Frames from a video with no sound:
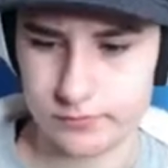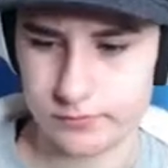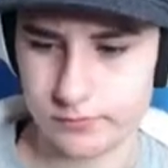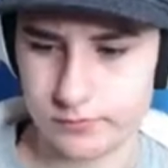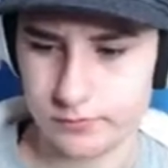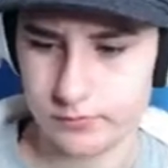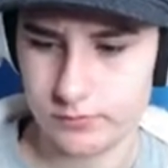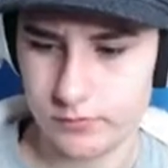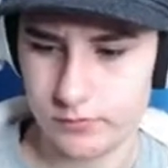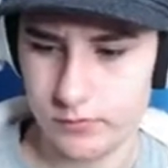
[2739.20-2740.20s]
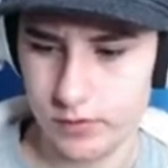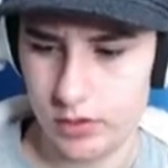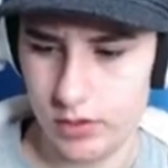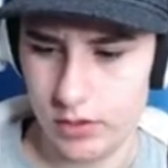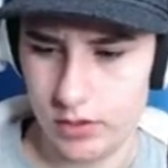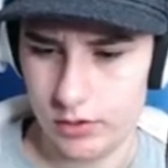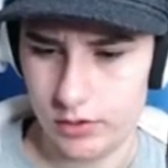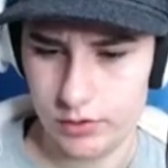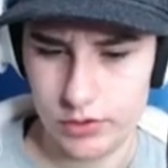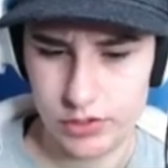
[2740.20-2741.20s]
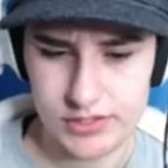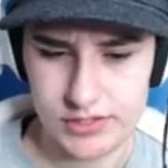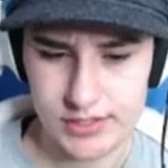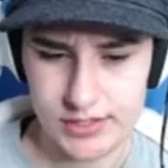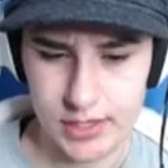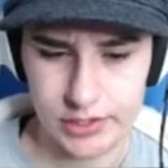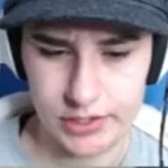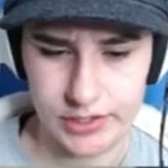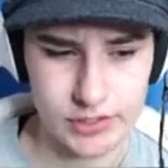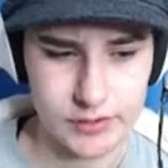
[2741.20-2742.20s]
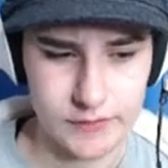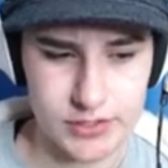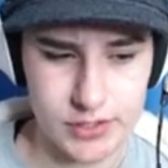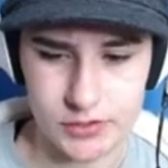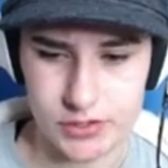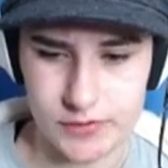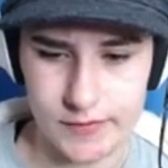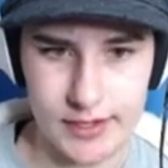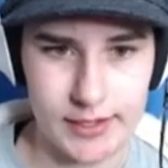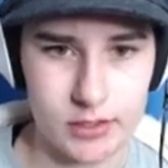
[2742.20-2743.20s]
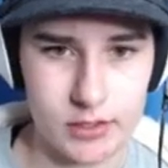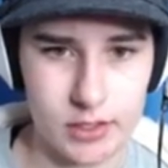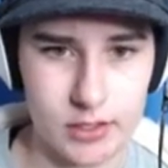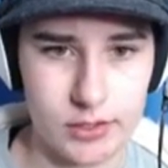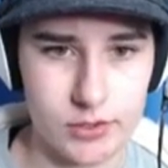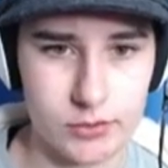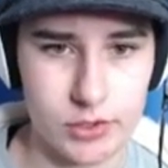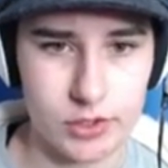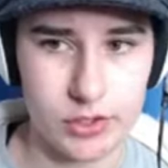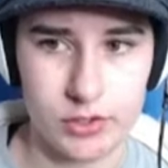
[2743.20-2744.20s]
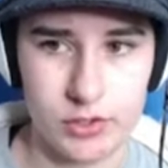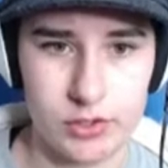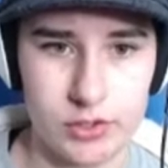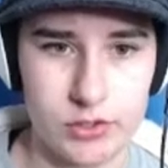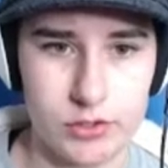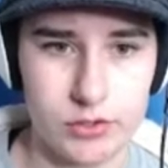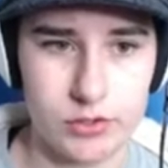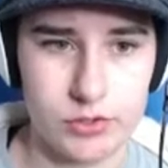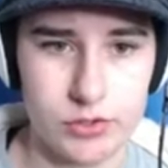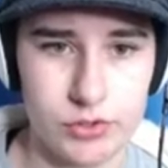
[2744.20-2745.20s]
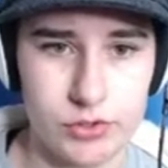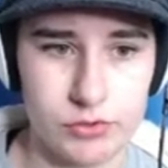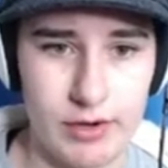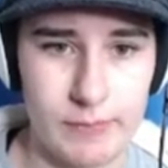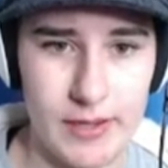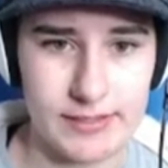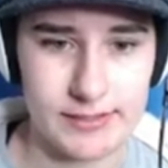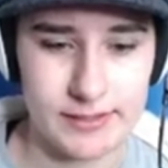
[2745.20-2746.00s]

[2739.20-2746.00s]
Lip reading: You're just hungry, so you're going to feed yourself, which is fine. And then you'll go straight back to sleep.